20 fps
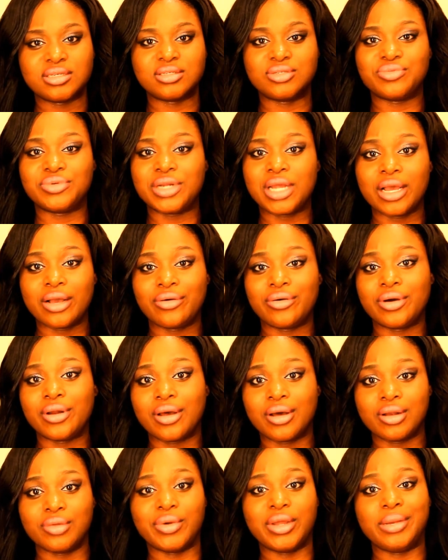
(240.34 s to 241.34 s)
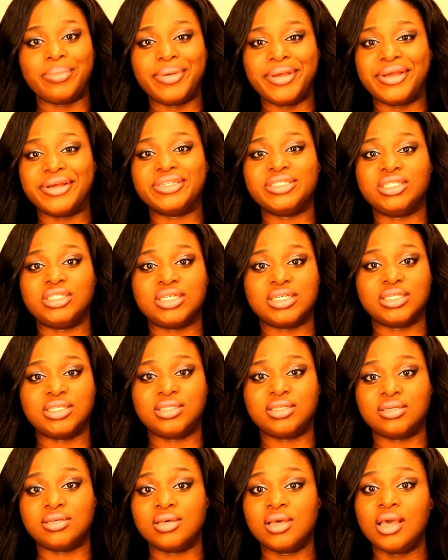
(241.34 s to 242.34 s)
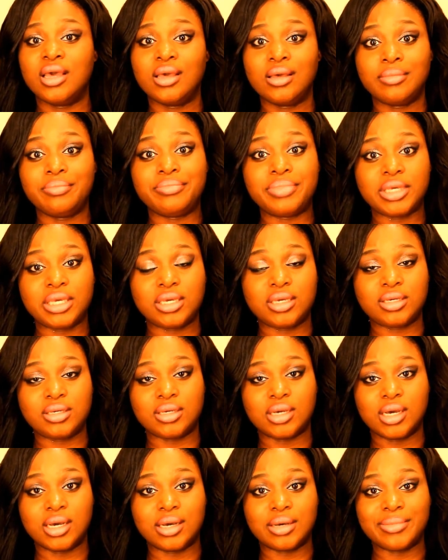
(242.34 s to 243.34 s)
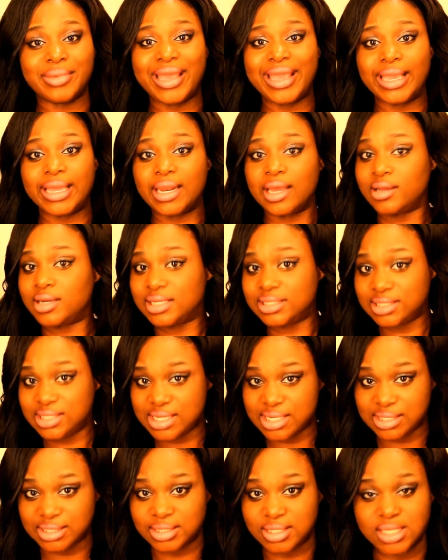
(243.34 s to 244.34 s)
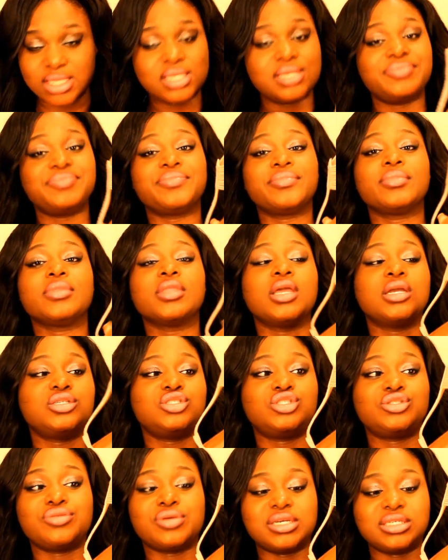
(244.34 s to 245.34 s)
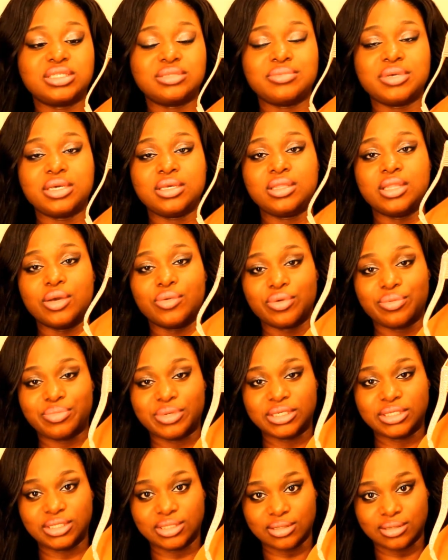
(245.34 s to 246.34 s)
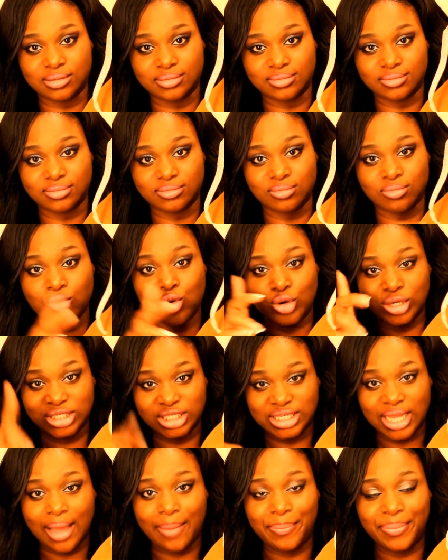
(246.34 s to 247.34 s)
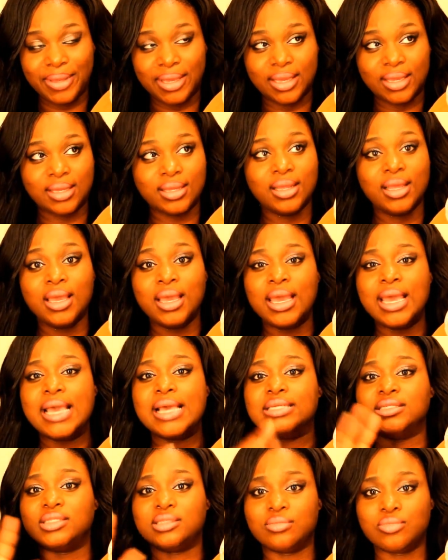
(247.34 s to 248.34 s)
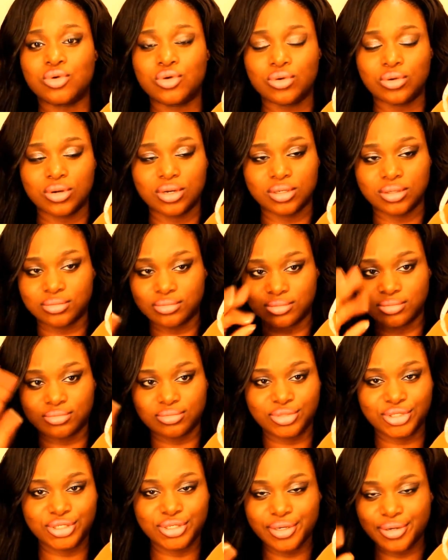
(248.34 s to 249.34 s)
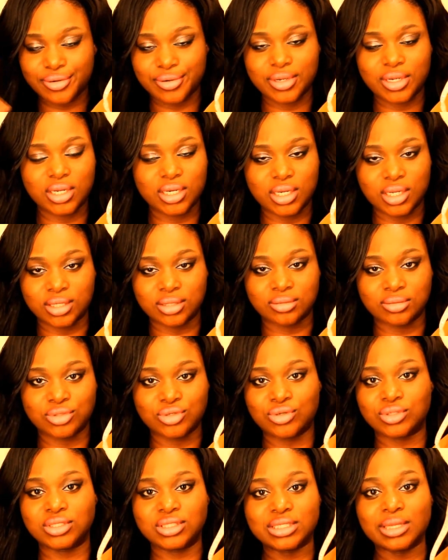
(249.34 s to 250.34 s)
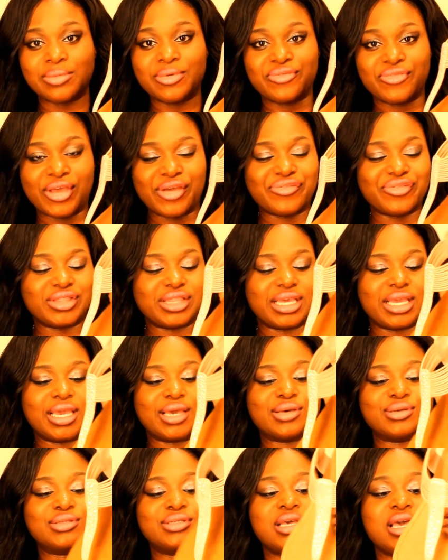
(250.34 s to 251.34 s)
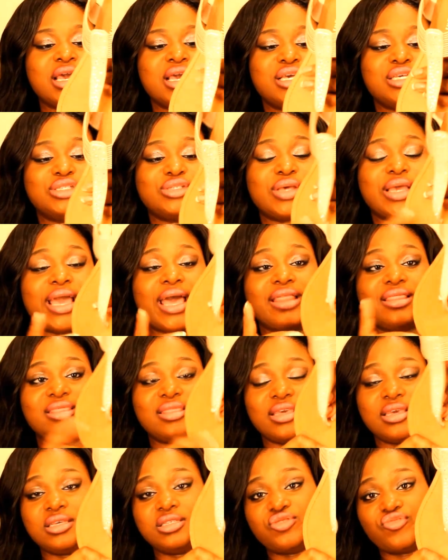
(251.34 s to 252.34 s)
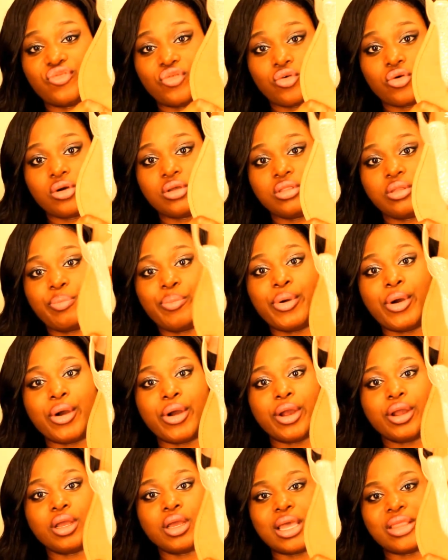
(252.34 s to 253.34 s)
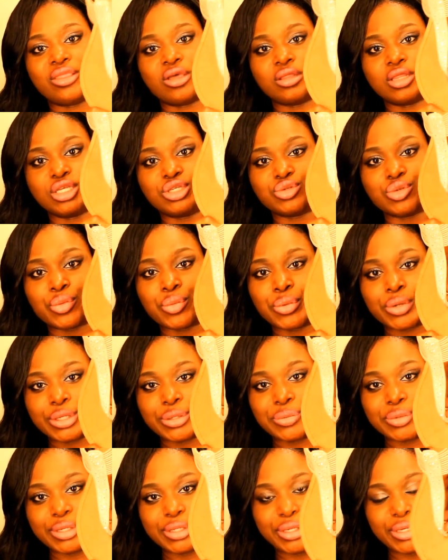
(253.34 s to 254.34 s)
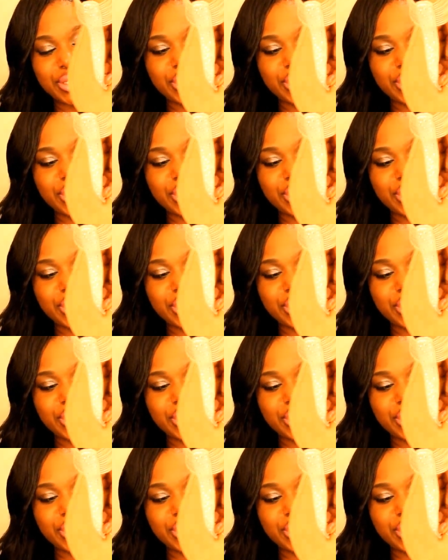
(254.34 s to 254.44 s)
because we're not going all the way to Paris just to be um, hanging out at Disney trust me, there will be some more shopping and some more touring and doing some of everything else. So I got these for the park. I thought these were really, really